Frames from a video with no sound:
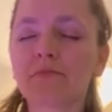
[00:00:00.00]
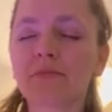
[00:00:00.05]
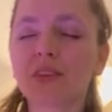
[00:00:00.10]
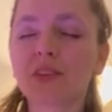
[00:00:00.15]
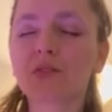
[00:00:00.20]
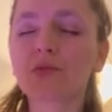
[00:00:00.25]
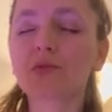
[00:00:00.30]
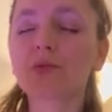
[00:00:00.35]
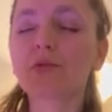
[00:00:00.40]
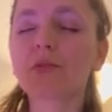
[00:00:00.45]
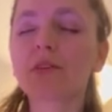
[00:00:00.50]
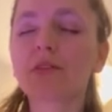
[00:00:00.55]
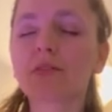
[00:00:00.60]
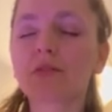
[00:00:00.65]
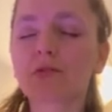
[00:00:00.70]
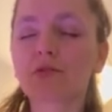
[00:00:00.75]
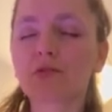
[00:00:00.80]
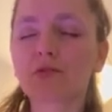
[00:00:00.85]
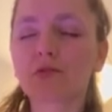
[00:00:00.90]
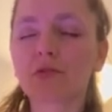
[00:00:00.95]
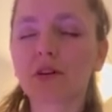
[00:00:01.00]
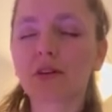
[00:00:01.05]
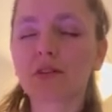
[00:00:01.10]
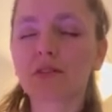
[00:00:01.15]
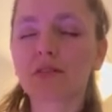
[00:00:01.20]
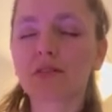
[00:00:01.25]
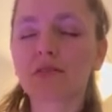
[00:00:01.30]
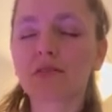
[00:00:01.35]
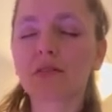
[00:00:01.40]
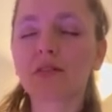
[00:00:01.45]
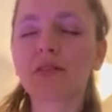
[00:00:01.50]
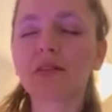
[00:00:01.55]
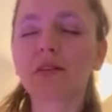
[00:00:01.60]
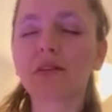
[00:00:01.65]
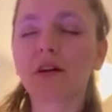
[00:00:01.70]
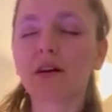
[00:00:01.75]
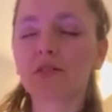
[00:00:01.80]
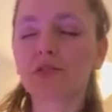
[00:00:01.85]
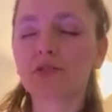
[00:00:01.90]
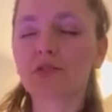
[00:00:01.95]
So you can instruct any
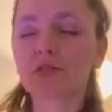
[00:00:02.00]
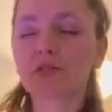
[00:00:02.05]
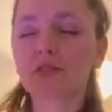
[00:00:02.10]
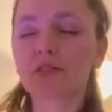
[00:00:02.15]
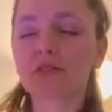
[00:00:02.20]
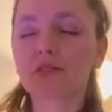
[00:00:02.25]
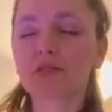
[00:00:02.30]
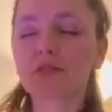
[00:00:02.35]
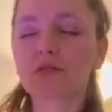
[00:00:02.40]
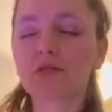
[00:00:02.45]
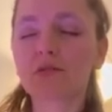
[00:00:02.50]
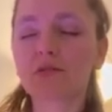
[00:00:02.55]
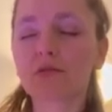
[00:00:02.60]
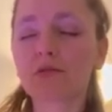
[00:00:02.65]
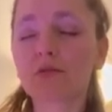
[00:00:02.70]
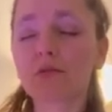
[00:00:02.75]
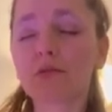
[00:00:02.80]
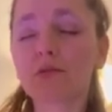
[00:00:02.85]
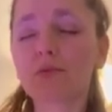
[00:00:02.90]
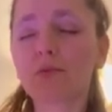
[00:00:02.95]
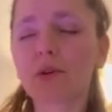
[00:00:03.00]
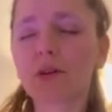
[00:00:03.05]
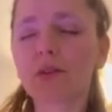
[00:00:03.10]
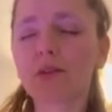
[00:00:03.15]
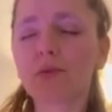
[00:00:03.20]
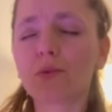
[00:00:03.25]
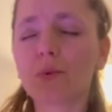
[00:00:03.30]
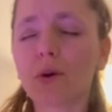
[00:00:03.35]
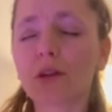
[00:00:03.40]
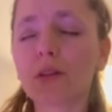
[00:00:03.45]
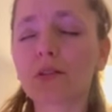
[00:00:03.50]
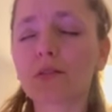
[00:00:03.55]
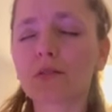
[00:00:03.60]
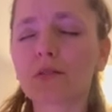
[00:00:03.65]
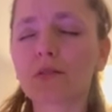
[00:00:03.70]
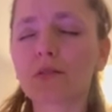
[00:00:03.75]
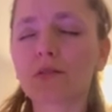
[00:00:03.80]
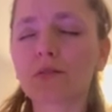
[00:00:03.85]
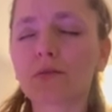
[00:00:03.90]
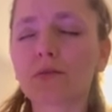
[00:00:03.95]
consciousness to do what you want it to
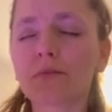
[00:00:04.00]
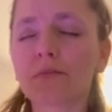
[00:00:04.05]
do,